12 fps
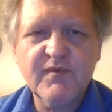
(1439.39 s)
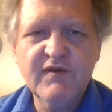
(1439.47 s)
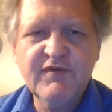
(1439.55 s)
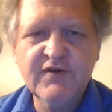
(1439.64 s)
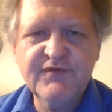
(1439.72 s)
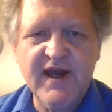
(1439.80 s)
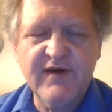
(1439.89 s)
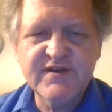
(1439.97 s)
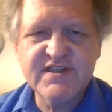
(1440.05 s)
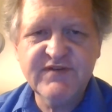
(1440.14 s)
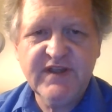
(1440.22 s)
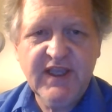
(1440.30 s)
If you found
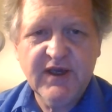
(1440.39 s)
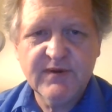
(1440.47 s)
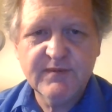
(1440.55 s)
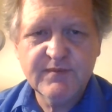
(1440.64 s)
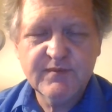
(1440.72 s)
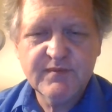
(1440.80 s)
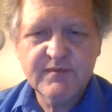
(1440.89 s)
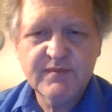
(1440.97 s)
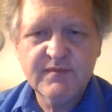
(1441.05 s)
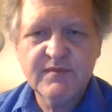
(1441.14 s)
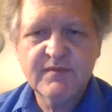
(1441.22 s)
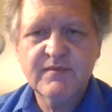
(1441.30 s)
this video,
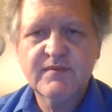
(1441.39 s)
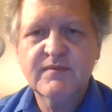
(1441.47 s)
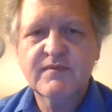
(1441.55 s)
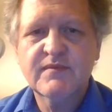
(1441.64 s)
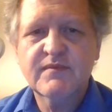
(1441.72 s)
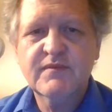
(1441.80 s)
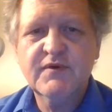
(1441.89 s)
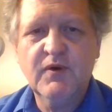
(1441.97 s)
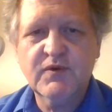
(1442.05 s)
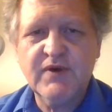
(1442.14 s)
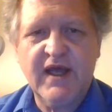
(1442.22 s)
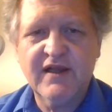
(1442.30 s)

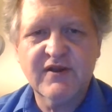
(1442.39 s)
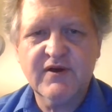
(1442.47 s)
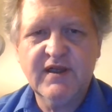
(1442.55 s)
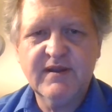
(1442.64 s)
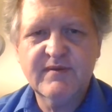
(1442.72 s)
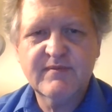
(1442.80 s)
don't try to learn it